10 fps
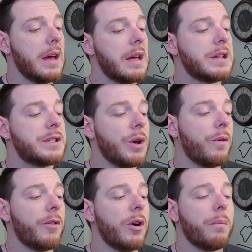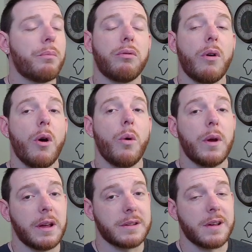Silver Pro
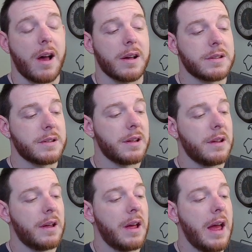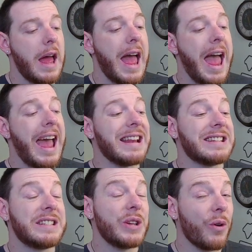exhaust, and
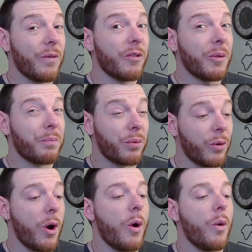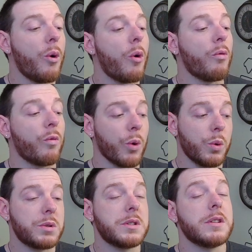Silver Pro
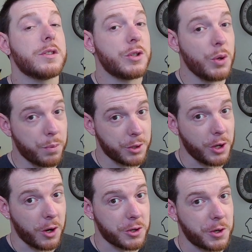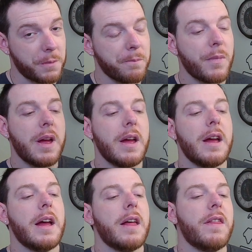Roots supercharger.
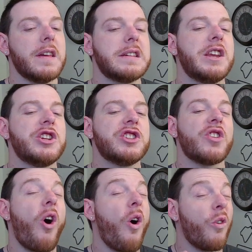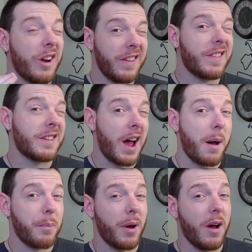This engine's already at the
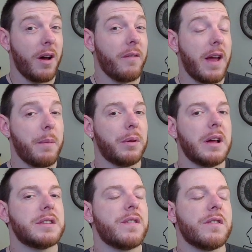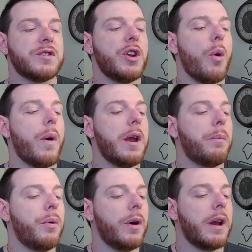top of A+. There's no way to
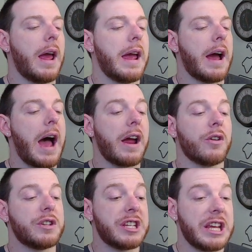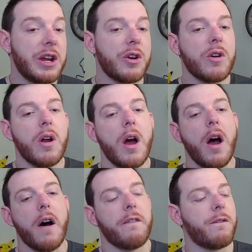put a higher tier
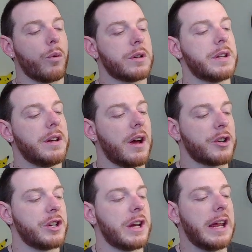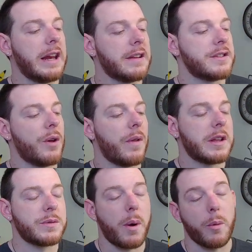of forced induction in it. So
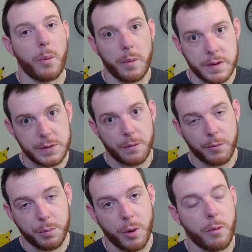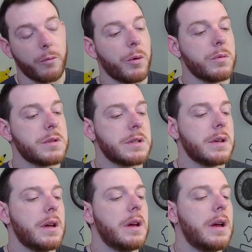that's why we went with Silver Pro Roots.
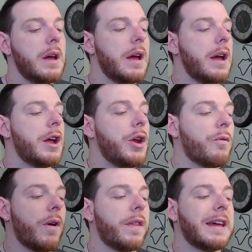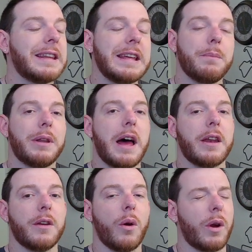You run the Elite
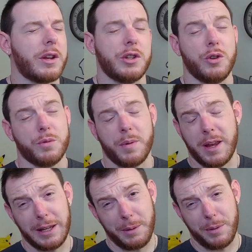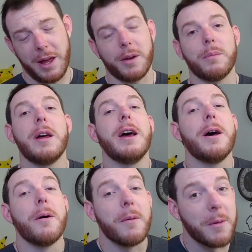Platinum, Elite Platinum,
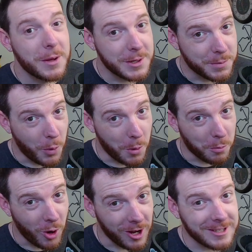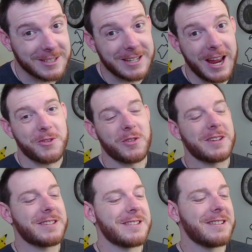Sport Bronze
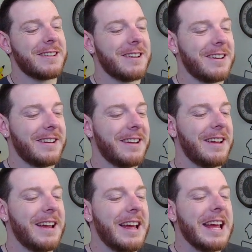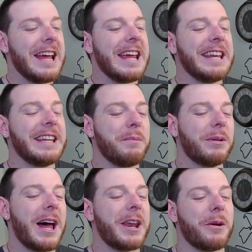nitrous, Elite
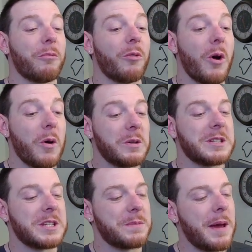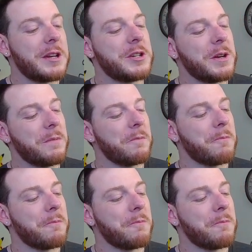Platinum road suspension,